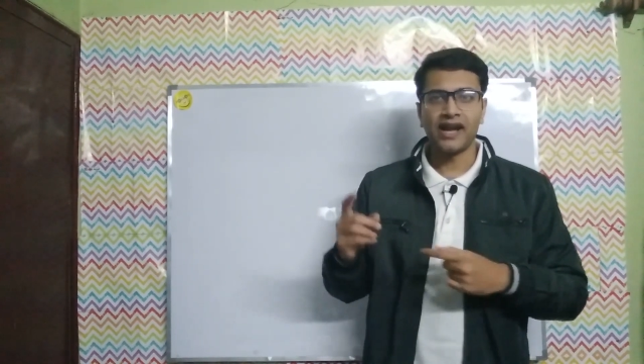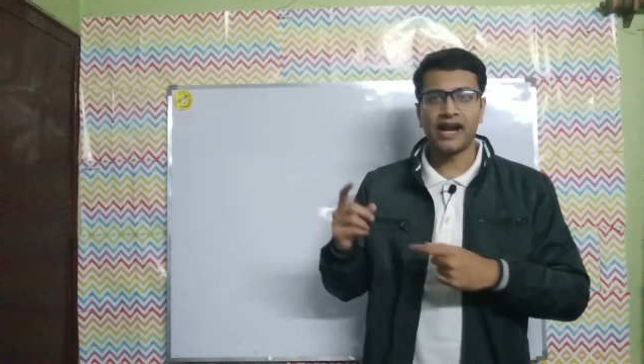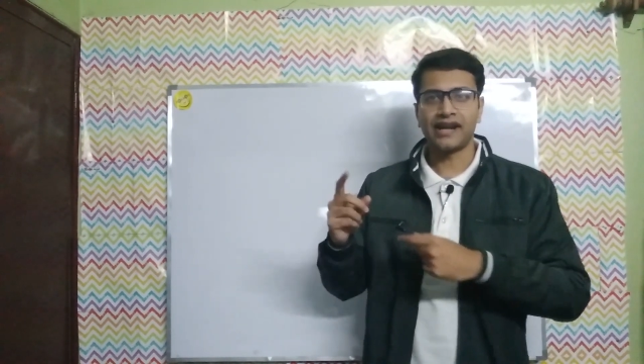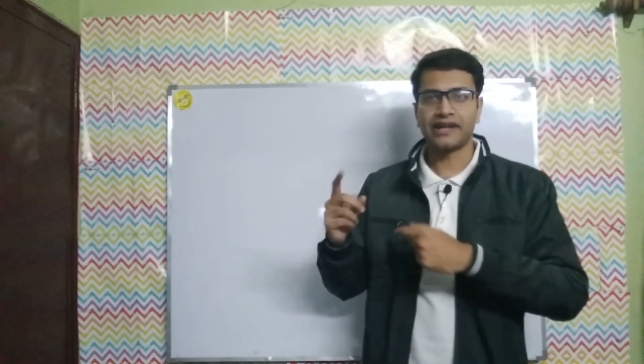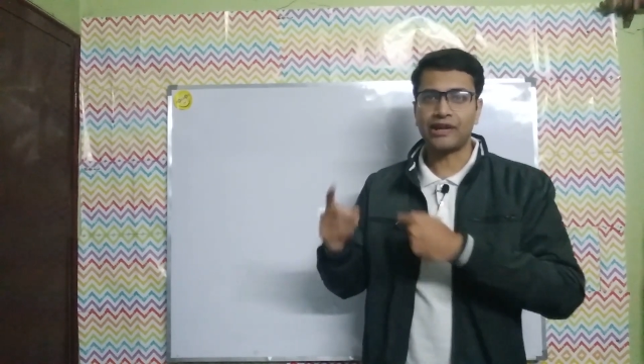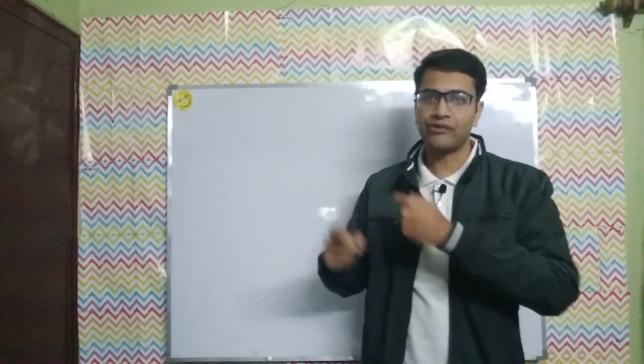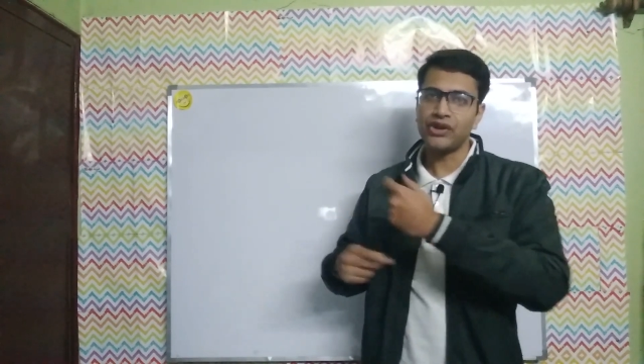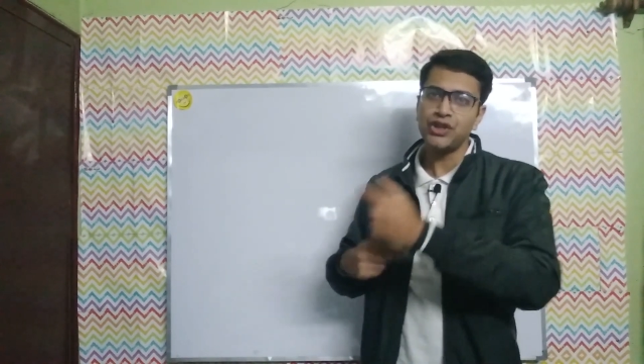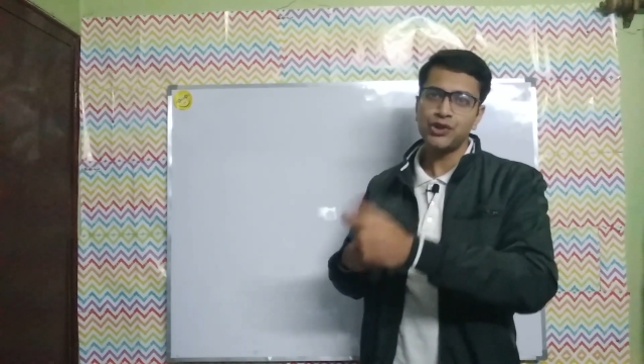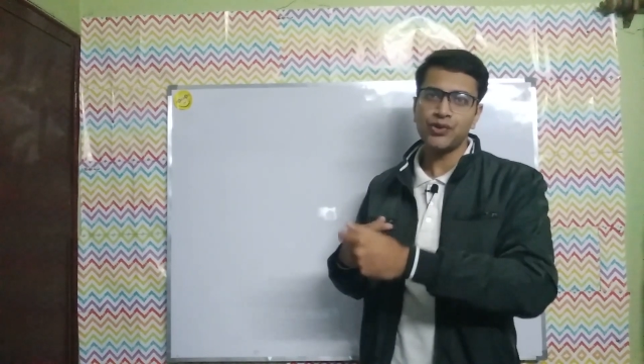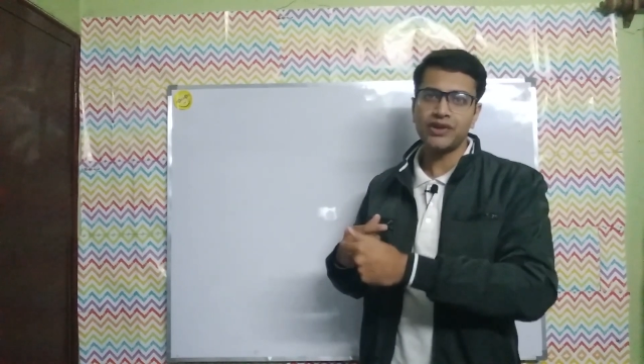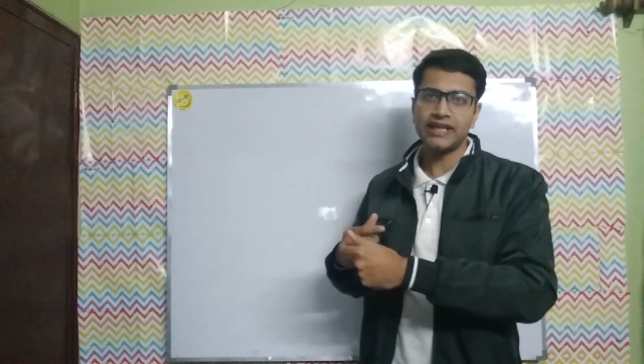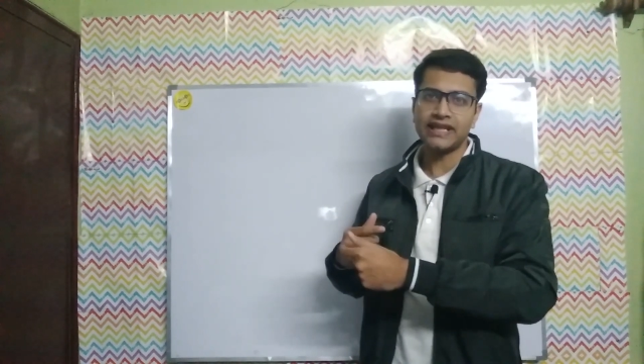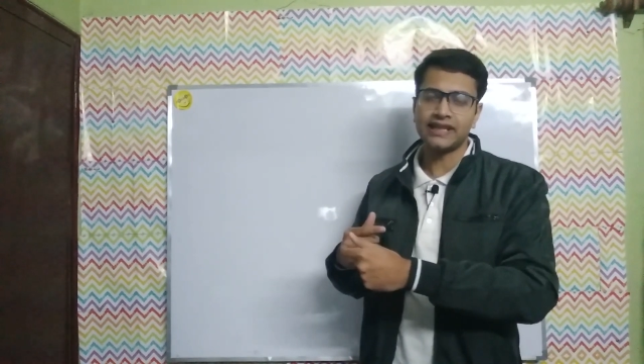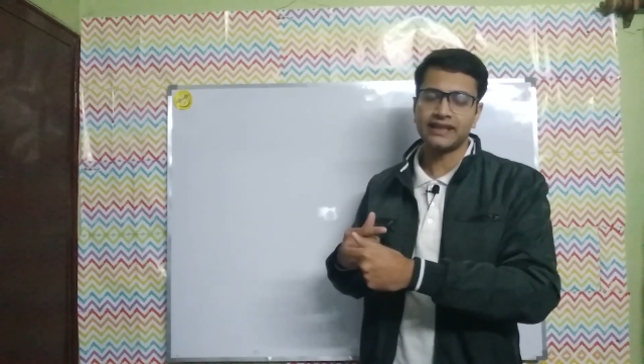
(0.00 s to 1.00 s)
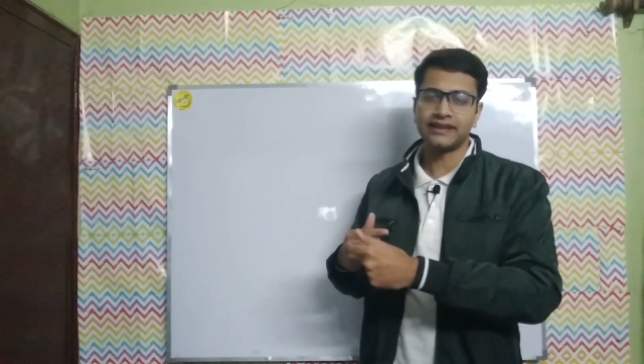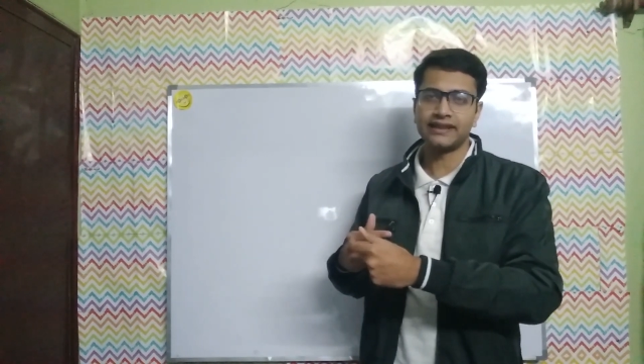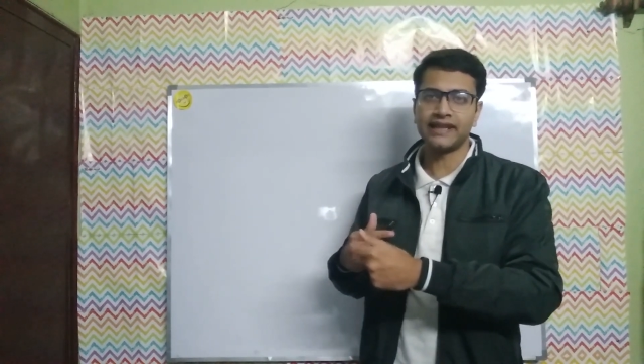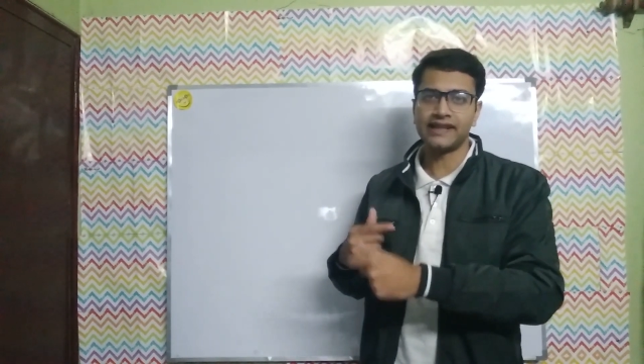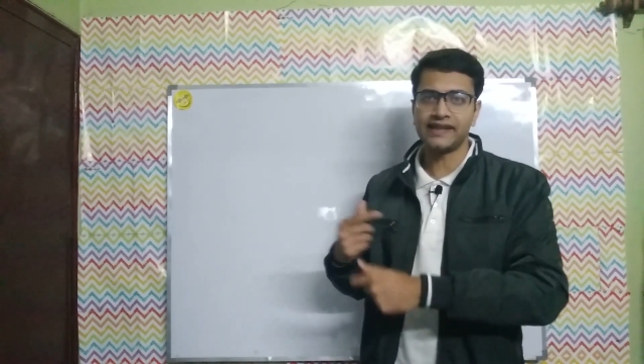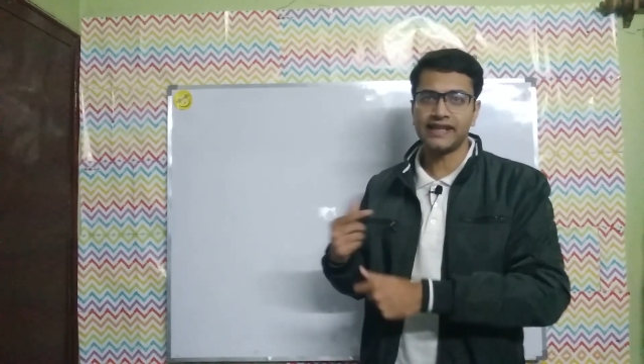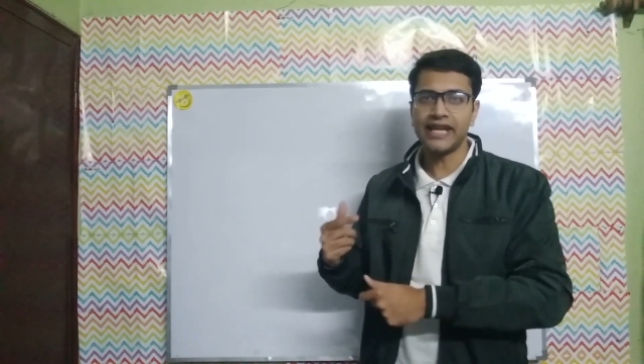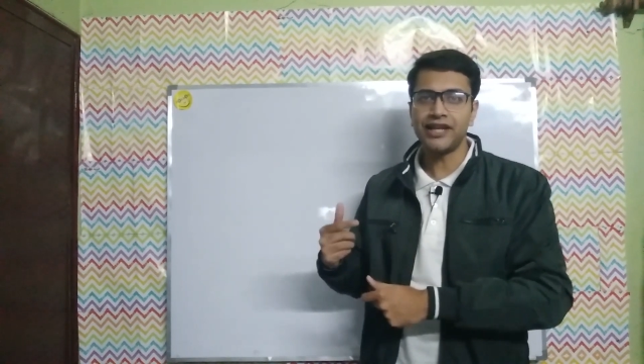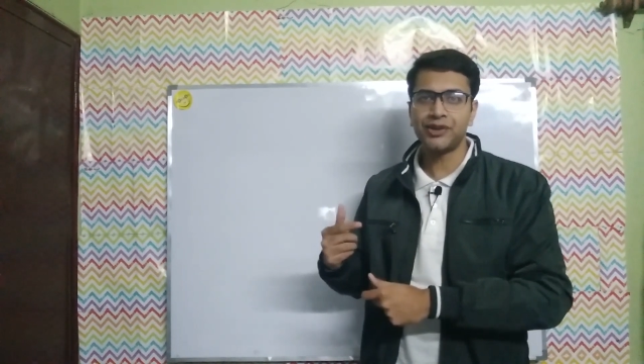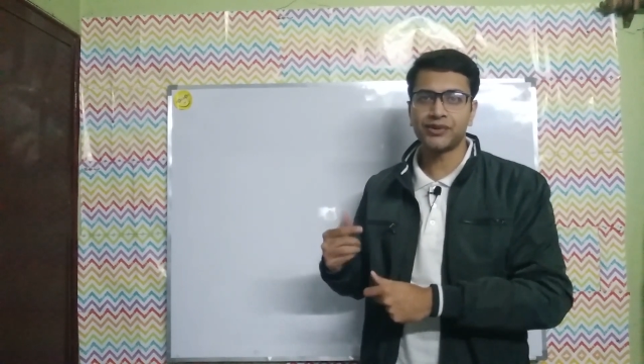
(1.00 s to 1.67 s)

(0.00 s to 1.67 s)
and eventually they lead